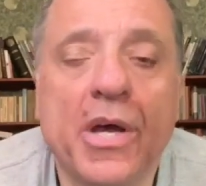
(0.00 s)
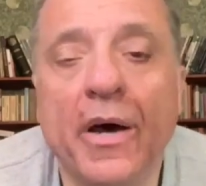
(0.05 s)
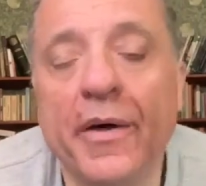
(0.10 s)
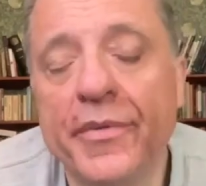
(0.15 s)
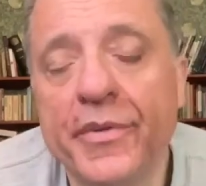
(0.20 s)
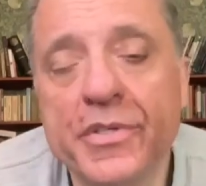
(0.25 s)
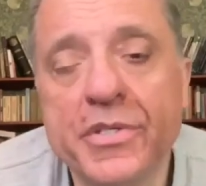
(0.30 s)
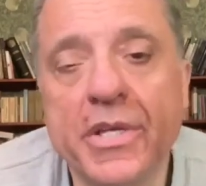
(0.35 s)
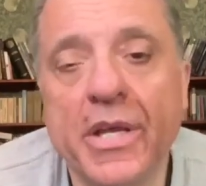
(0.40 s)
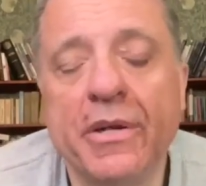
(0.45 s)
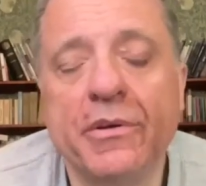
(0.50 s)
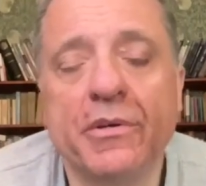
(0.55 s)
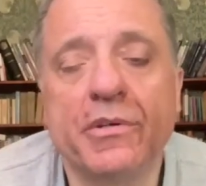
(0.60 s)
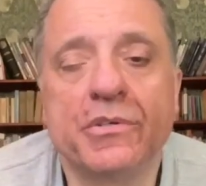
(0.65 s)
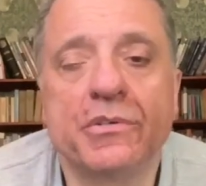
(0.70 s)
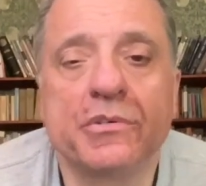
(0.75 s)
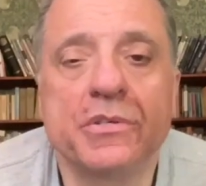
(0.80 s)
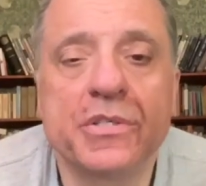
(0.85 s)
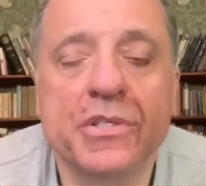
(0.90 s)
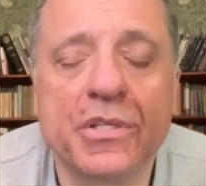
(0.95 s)
other
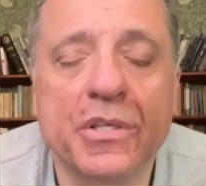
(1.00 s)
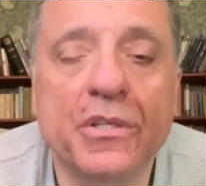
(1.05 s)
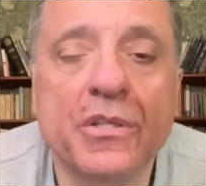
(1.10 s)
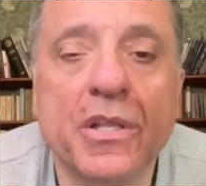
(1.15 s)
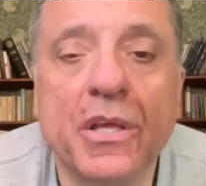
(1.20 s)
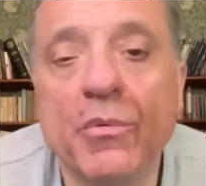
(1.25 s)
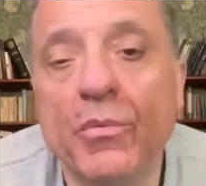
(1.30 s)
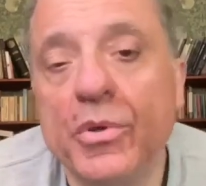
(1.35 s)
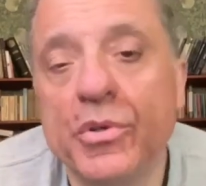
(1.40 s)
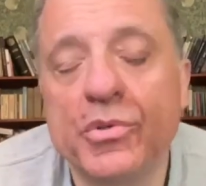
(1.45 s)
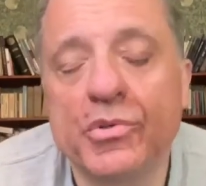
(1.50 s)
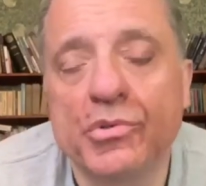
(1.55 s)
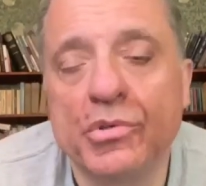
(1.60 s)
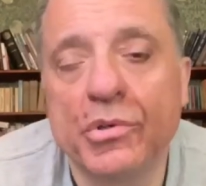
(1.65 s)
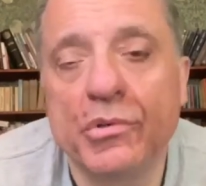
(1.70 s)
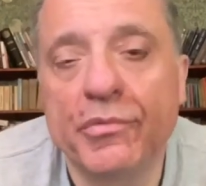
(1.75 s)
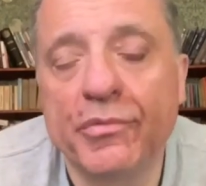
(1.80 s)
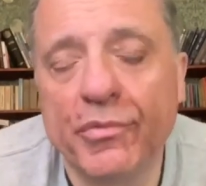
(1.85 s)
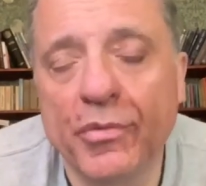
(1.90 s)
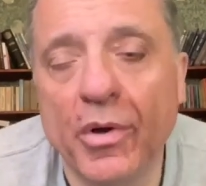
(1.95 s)
territories that they
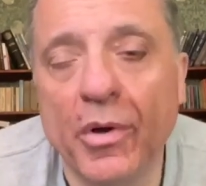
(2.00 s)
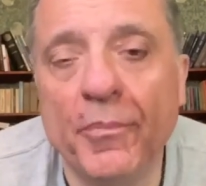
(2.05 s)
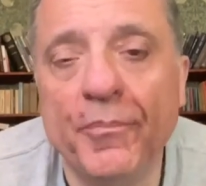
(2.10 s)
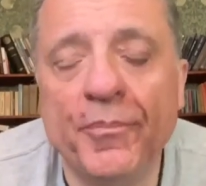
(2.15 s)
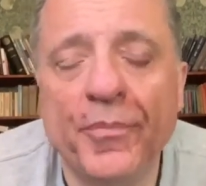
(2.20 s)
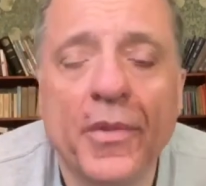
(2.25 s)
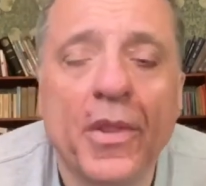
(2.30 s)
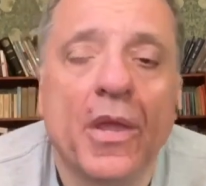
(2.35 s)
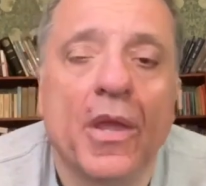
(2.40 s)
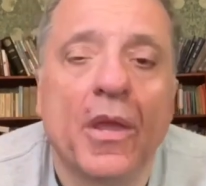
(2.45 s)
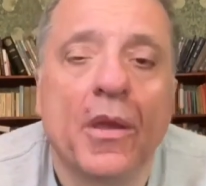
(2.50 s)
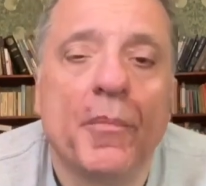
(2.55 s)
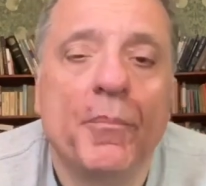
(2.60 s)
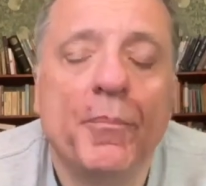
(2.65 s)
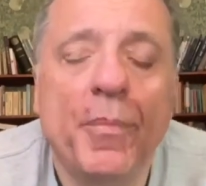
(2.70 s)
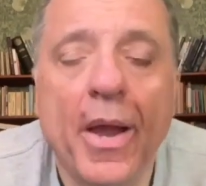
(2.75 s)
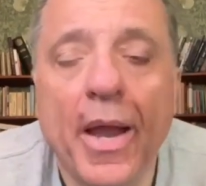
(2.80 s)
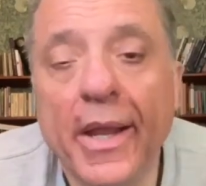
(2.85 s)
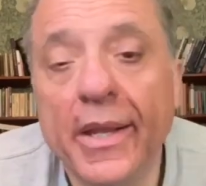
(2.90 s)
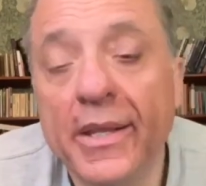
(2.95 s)
withdrew from
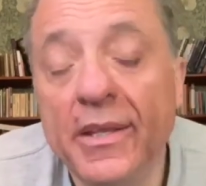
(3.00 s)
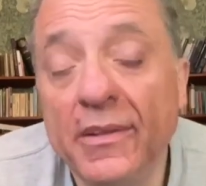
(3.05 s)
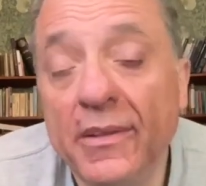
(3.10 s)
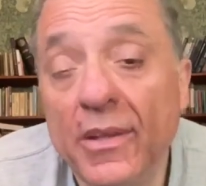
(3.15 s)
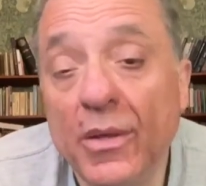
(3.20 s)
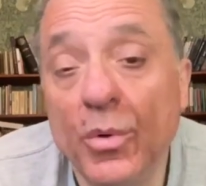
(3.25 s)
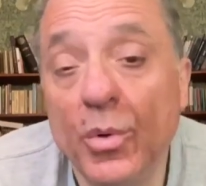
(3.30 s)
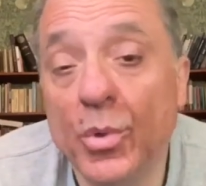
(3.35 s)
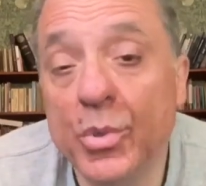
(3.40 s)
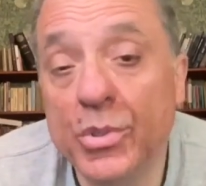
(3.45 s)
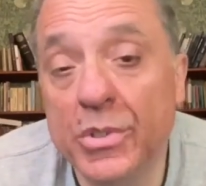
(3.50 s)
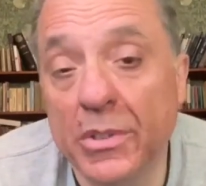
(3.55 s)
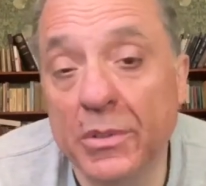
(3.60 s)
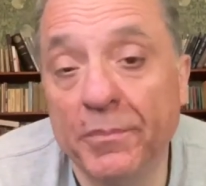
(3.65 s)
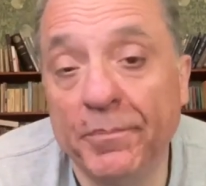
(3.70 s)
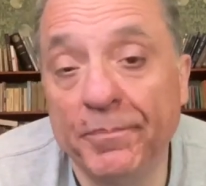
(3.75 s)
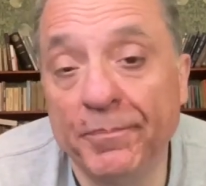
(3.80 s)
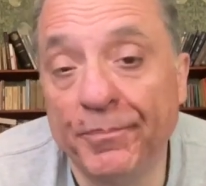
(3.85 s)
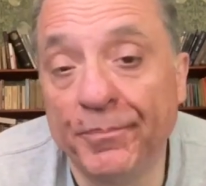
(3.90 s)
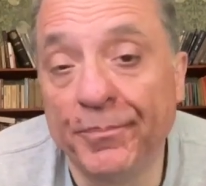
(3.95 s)
back in the
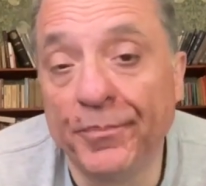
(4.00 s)
autumn.